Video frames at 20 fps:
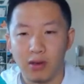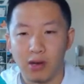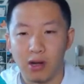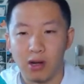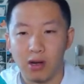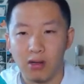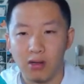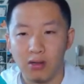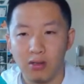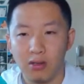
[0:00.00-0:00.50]

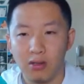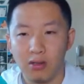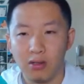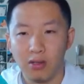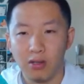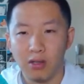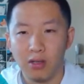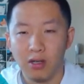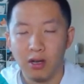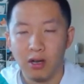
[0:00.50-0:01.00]
Okay.
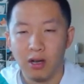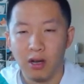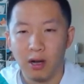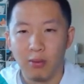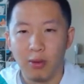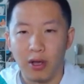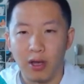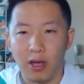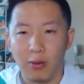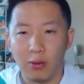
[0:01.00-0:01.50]

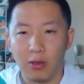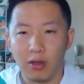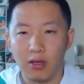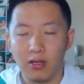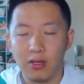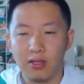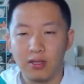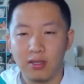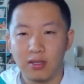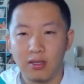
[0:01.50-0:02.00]
I'm okay with
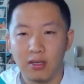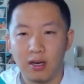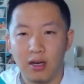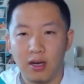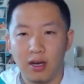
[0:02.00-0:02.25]
this.